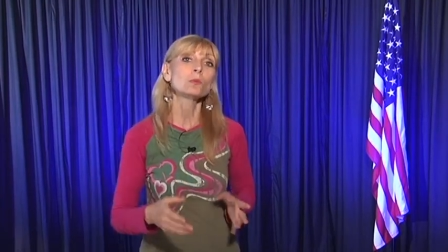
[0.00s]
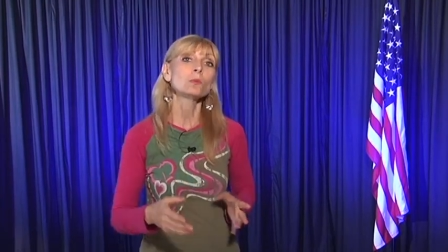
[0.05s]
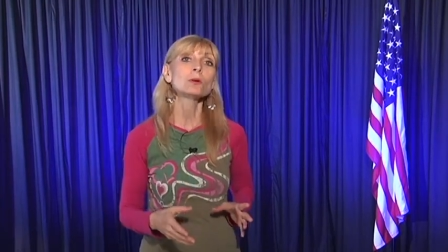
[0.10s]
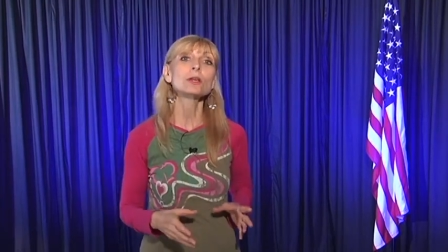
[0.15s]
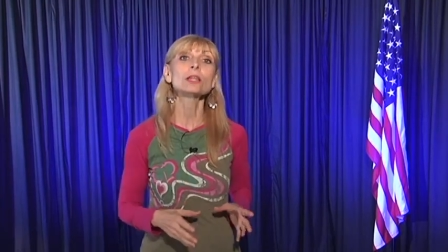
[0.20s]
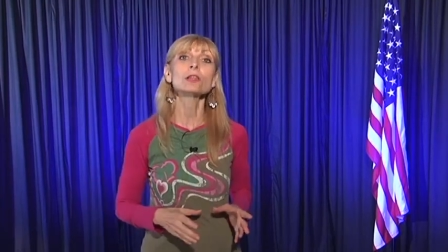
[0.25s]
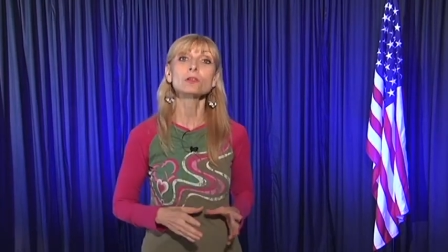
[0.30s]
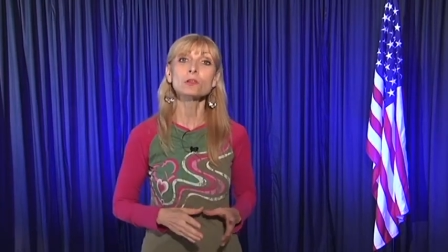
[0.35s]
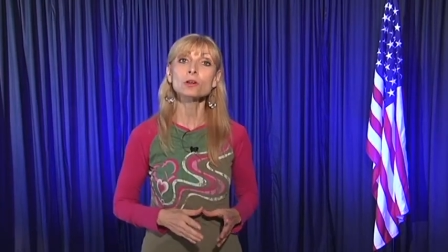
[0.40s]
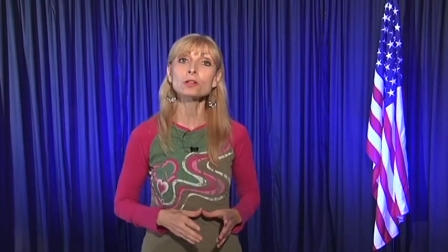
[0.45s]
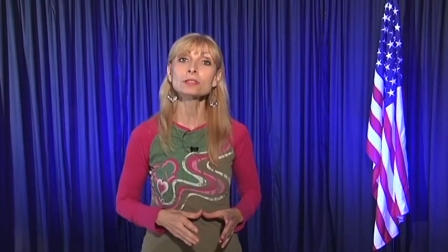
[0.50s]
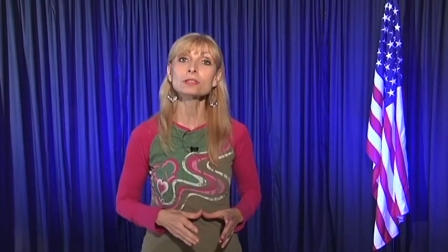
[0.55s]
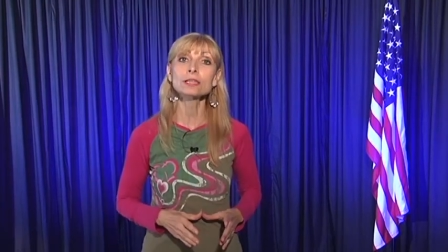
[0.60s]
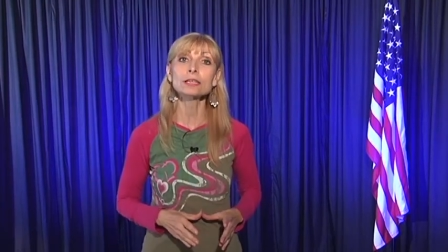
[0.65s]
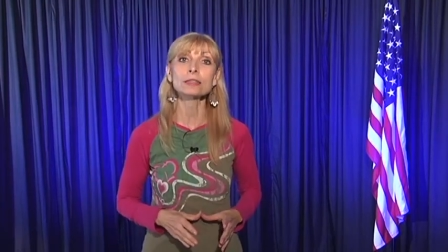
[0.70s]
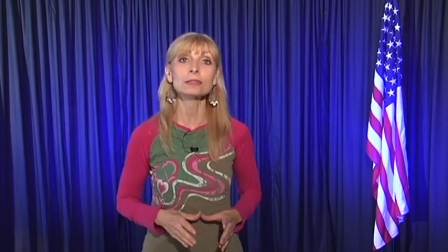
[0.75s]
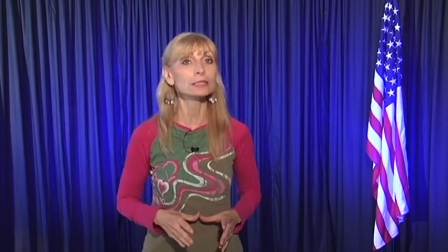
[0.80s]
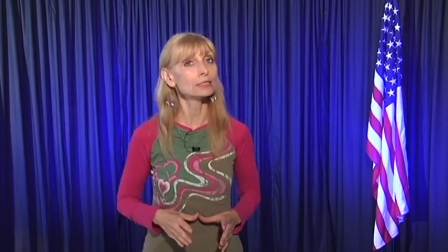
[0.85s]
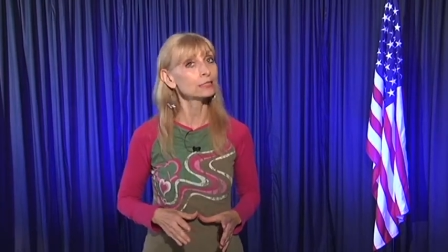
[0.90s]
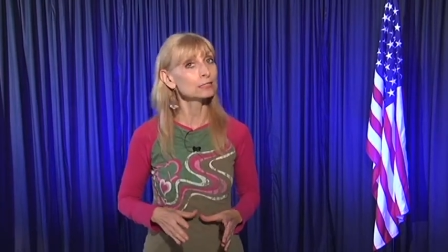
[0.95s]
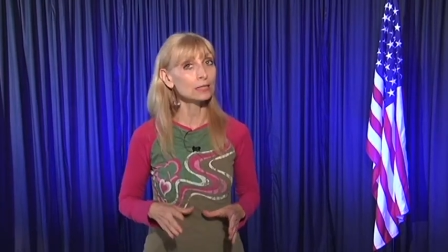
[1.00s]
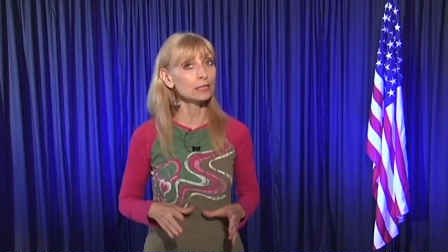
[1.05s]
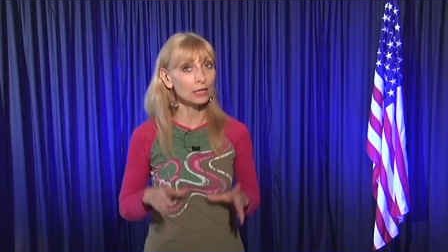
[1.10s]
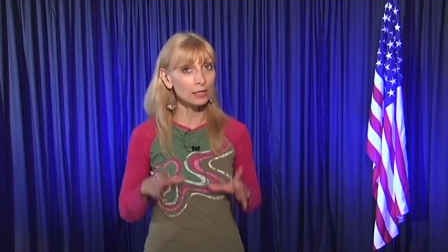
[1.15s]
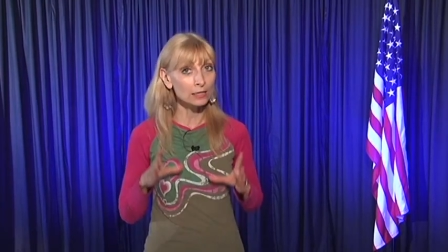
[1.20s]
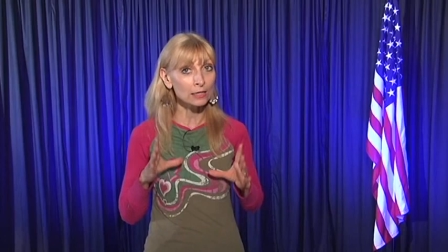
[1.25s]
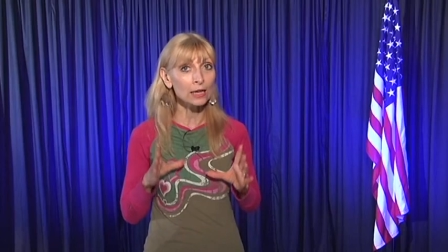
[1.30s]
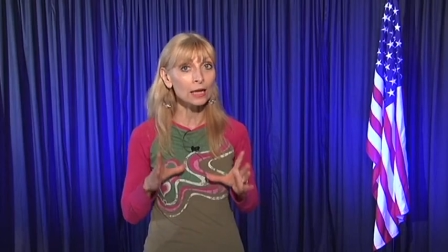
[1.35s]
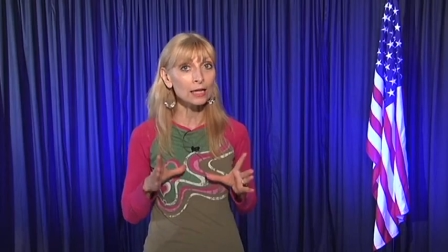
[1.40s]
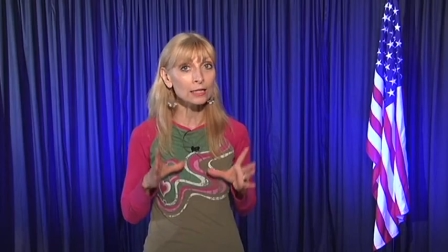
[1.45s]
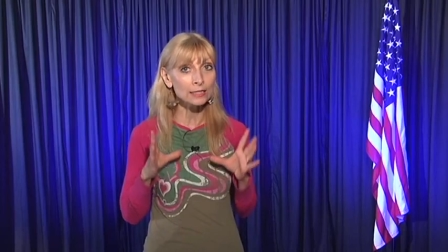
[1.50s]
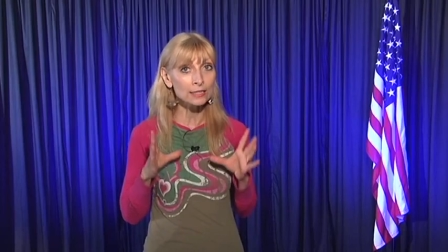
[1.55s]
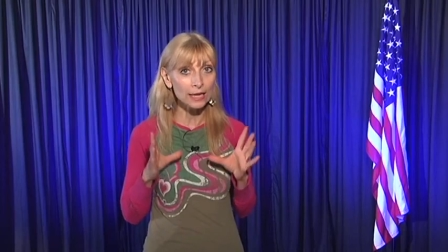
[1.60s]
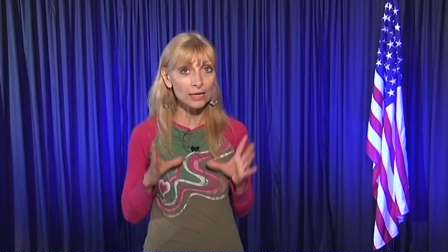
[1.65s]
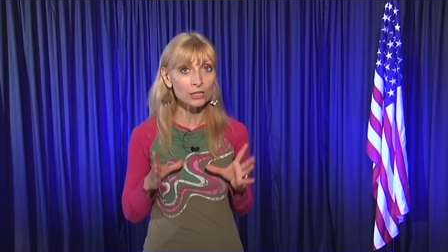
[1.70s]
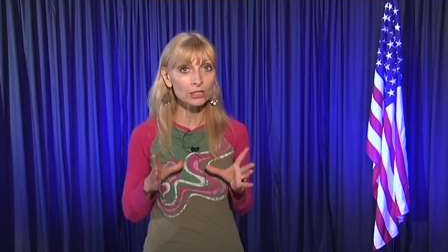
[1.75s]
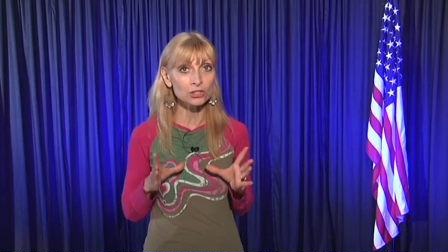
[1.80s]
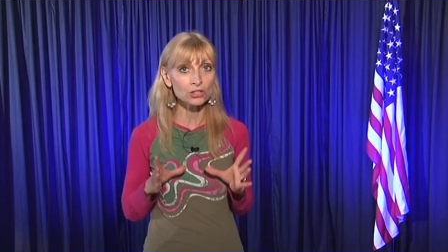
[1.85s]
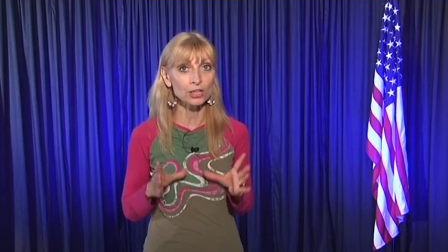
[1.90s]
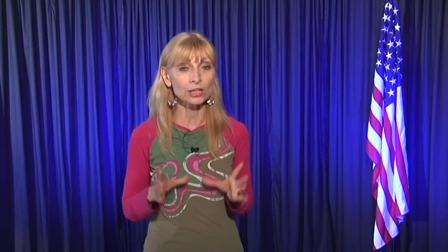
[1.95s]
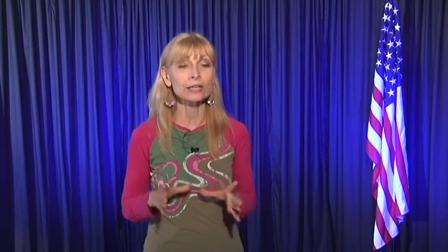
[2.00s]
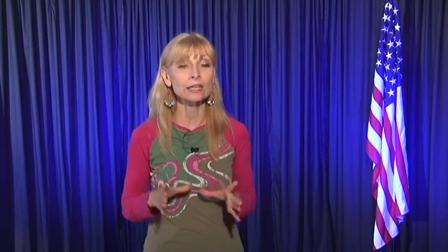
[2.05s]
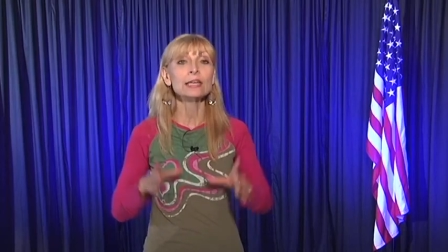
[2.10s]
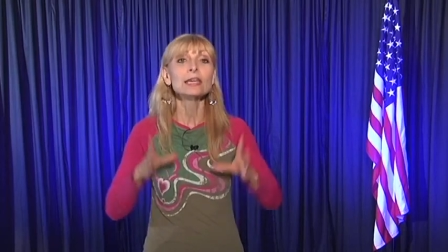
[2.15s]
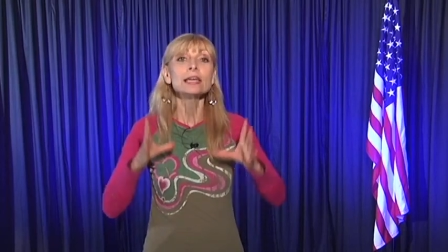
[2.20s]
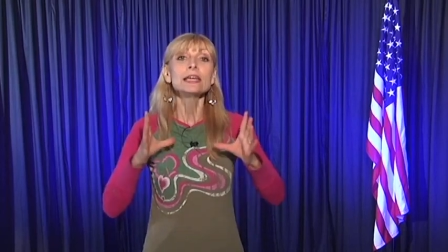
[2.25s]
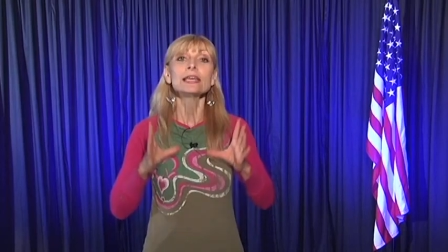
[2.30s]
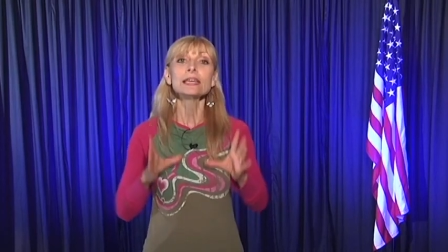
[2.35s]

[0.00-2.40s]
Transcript: when he looks at this uh, nation,